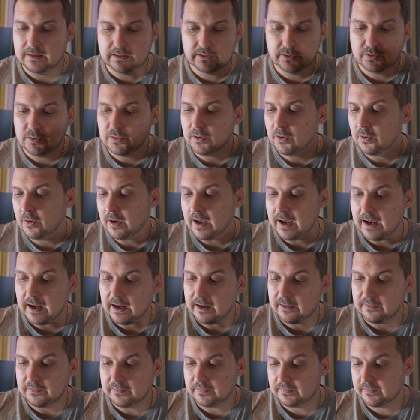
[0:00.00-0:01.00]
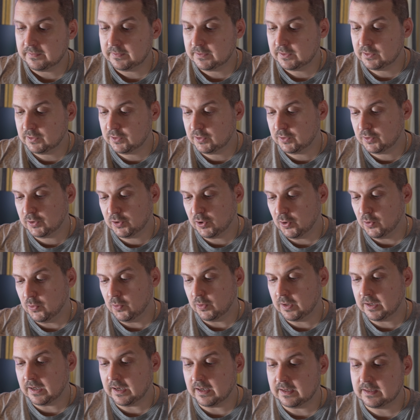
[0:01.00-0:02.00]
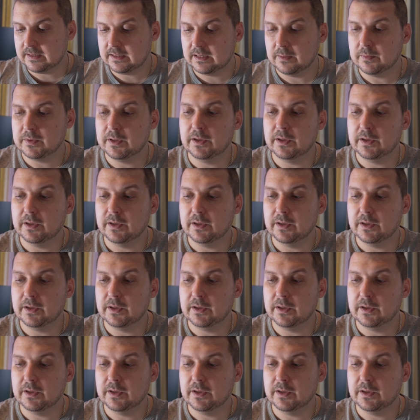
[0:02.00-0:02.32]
You do have 2 custom,